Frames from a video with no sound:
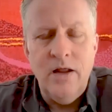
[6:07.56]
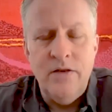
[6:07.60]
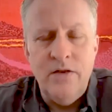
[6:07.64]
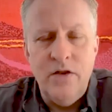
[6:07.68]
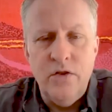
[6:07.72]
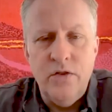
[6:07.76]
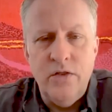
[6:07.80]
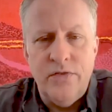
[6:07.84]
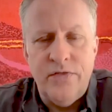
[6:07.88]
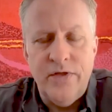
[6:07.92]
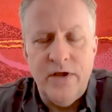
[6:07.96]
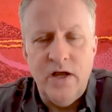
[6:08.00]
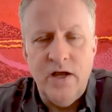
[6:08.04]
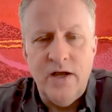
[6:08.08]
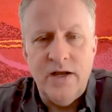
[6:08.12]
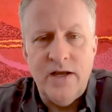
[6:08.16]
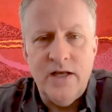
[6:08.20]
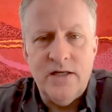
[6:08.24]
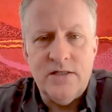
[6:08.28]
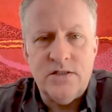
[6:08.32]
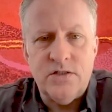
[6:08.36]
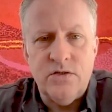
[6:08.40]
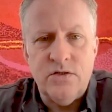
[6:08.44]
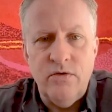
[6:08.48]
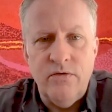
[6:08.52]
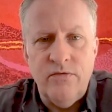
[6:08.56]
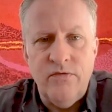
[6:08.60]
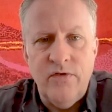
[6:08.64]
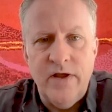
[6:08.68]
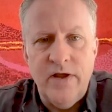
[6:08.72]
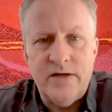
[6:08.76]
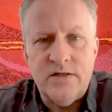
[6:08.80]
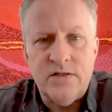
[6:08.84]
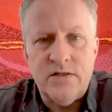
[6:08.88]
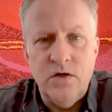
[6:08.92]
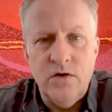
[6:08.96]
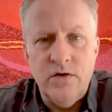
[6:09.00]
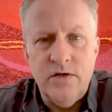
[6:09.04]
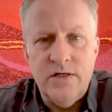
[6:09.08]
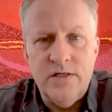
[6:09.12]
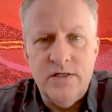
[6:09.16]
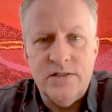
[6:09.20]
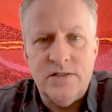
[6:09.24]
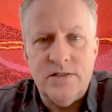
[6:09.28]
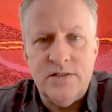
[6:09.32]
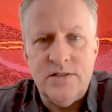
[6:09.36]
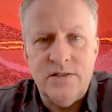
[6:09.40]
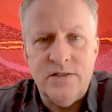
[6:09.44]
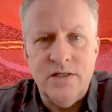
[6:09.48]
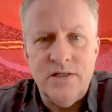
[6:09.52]
the other thing, I guess, to reflect on
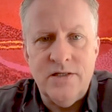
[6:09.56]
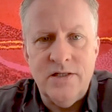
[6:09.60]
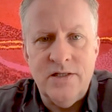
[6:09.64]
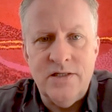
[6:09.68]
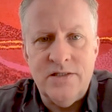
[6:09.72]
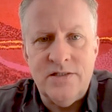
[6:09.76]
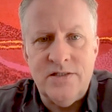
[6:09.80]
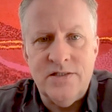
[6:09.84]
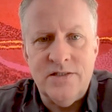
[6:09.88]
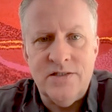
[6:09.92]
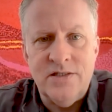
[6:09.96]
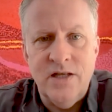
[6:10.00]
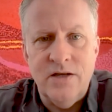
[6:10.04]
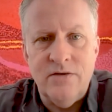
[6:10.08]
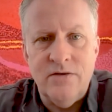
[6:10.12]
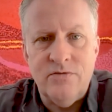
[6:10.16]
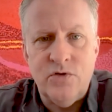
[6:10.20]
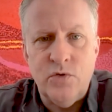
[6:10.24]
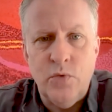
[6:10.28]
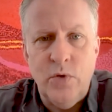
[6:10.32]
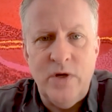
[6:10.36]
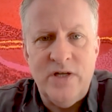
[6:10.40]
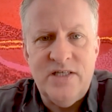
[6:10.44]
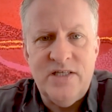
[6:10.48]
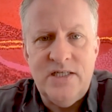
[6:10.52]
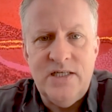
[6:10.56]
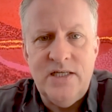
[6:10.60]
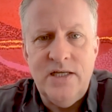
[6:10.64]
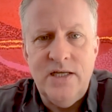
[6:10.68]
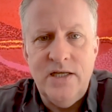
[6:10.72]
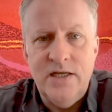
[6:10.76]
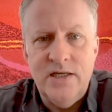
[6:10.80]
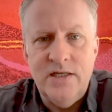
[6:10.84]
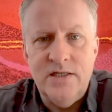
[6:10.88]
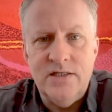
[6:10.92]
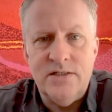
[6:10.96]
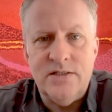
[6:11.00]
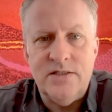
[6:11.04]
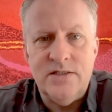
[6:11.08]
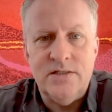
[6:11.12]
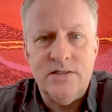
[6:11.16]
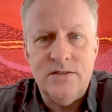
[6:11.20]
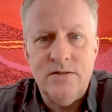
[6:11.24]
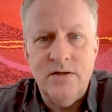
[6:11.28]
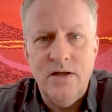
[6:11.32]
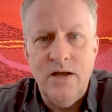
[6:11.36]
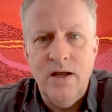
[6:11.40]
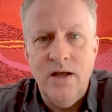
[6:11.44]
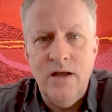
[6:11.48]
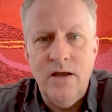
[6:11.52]
is that this is now 20 years
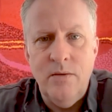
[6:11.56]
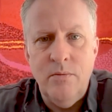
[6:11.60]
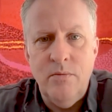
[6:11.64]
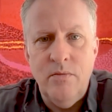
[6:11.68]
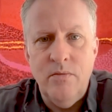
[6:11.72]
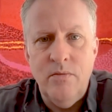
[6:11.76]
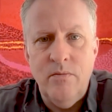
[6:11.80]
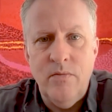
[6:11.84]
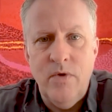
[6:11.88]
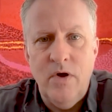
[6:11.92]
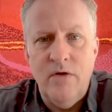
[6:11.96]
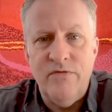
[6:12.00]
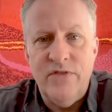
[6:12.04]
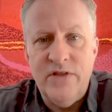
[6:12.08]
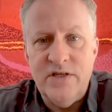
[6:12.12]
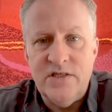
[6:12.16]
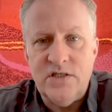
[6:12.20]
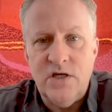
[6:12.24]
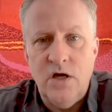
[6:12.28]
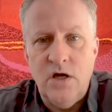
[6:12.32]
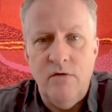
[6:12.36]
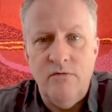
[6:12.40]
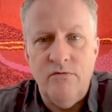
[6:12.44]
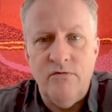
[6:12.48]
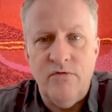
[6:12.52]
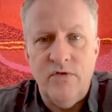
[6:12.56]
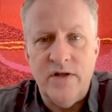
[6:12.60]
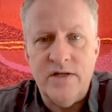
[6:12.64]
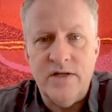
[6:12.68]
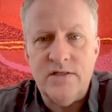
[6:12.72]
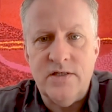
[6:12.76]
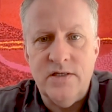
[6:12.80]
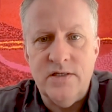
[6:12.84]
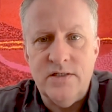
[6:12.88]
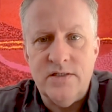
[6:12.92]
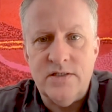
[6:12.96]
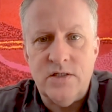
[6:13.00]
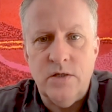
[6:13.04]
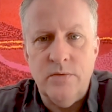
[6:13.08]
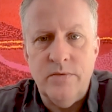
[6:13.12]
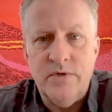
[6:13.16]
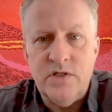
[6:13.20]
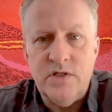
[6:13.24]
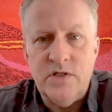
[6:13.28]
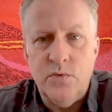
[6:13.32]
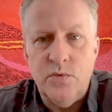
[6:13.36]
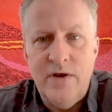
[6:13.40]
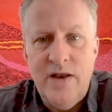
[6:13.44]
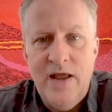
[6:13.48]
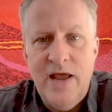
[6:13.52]
of this conflict, and it's coming
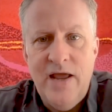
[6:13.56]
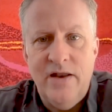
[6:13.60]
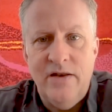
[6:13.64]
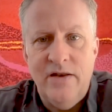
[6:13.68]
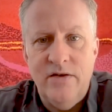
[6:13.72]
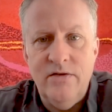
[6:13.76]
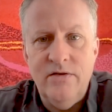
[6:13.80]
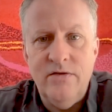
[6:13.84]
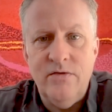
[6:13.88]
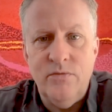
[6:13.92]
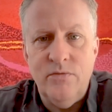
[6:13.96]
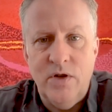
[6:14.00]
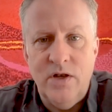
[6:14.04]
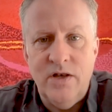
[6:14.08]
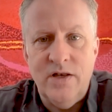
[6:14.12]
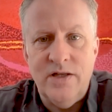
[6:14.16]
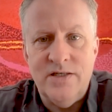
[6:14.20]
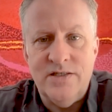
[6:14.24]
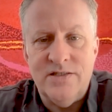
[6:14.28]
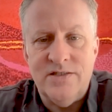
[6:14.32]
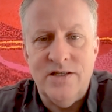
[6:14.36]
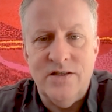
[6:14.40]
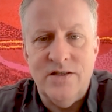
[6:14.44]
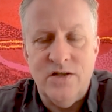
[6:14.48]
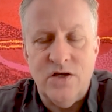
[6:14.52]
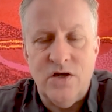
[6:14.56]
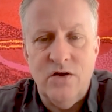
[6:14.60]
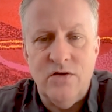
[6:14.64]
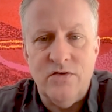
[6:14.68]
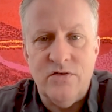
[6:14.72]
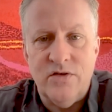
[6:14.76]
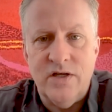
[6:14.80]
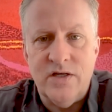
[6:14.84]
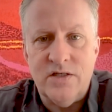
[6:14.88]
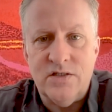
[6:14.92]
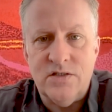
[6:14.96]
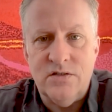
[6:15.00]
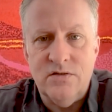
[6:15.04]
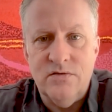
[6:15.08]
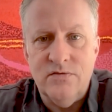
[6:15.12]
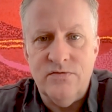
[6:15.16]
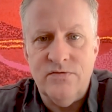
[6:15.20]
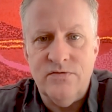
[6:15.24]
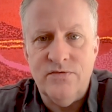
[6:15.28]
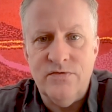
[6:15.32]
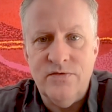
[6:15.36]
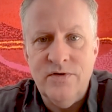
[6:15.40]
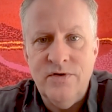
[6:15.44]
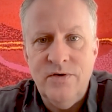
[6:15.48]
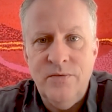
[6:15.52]
to an end, well, at least in the context
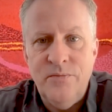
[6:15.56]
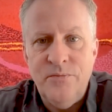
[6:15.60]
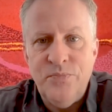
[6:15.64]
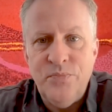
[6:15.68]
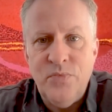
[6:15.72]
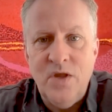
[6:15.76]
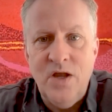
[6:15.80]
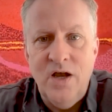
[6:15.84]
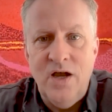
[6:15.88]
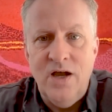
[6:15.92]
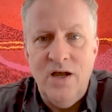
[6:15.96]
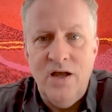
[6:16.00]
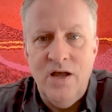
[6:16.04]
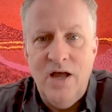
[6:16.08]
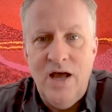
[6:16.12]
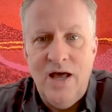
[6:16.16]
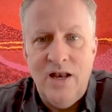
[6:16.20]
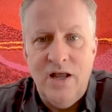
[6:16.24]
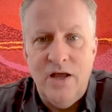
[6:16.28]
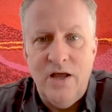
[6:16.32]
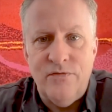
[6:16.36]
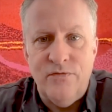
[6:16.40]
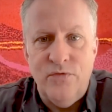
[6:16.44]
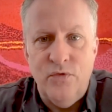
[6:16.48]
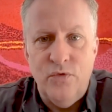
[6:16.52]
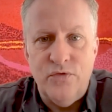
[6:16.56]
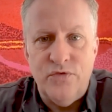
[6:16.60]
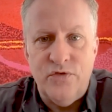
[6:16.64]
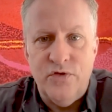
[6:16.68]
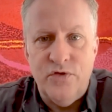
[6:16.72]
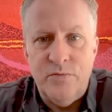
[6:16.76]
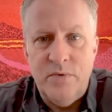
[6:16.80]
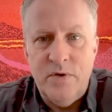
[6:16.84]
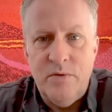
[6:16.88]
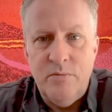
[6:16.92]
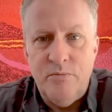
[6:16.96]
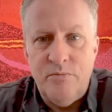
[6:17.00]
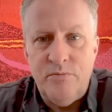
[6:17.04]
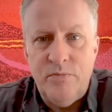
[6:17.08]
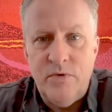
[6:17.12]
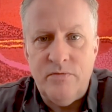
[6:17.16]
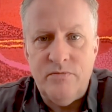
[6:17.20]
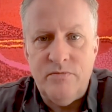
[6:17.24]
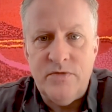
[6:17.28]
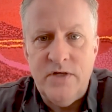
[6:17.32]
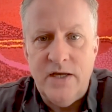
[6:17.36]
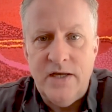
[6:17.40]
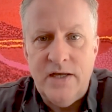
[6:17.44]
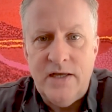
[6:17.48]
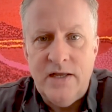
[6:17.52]
of Allied forces being
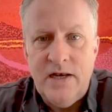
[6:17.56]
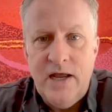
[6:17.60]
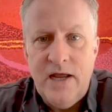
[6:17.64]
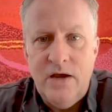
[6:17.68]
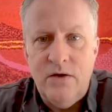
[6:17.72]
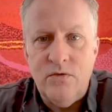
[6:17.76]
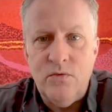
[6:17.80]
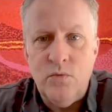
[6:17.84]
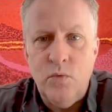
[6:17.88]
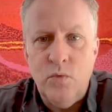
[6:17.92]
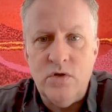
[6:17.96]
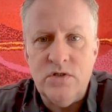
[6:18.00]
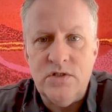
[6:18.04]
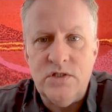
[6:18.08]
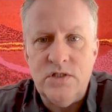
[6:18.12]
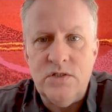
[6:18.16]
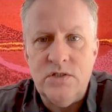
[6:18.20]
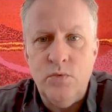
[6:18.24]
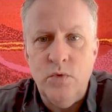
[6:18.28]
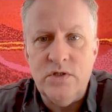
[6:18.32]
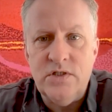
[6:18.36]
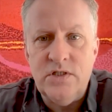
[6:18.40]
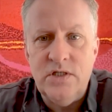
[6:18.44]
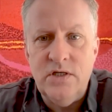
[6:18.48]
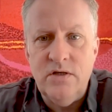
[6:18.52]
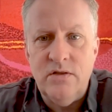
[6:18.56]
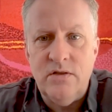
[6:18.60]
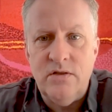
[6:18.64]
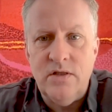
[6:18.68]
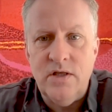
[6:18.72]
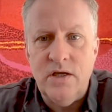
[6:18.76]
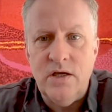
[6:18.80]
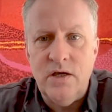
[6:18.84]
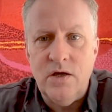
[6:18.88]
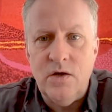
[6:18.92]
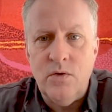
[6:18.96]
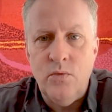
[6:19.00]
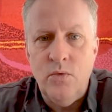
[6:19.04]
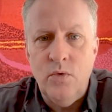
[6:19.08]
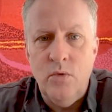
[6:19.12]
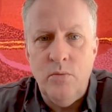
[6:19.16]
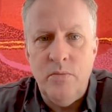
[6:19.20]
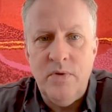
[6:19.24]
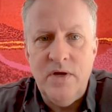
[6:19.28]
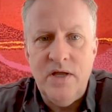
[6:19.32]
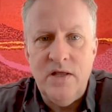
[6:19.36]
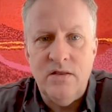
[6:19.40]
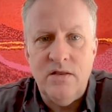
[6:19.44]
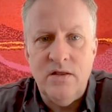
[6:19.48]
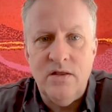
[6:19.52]
taken out. What do you think will
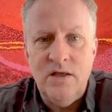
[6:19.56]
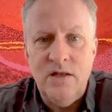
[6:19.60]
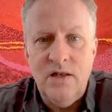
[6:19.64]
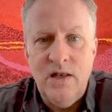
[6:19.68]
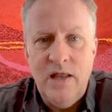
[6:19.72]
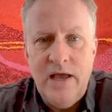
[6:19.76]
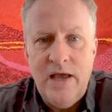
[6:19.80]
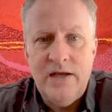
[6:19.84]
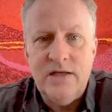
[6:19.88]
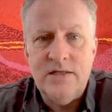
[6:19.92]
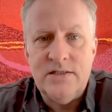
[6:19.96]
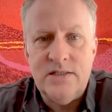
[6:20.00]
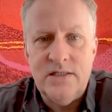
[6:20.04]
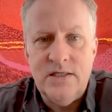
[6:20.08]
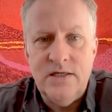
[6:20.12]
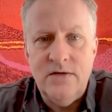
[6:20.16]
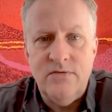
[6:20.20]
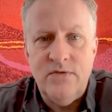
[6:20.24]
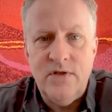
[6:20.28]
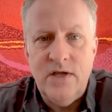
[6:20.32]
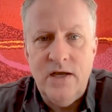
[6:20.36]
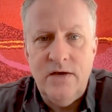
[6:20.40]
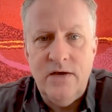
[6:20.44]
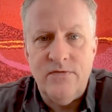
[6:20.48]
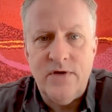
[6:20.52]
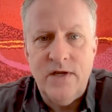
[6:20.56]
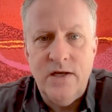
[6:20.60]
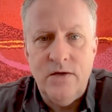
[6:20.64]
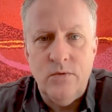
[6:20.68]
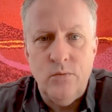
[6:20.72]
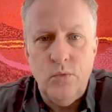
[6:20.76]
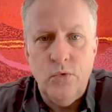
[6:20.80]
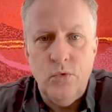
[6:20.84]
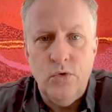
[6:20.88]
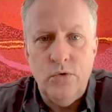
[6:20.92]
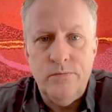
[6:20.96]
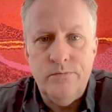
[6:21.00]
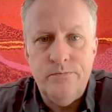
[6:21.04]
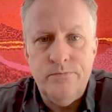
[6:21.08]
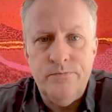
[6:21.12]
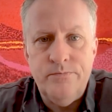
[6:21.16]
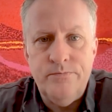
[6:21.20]
be the legacy of the Afghan war?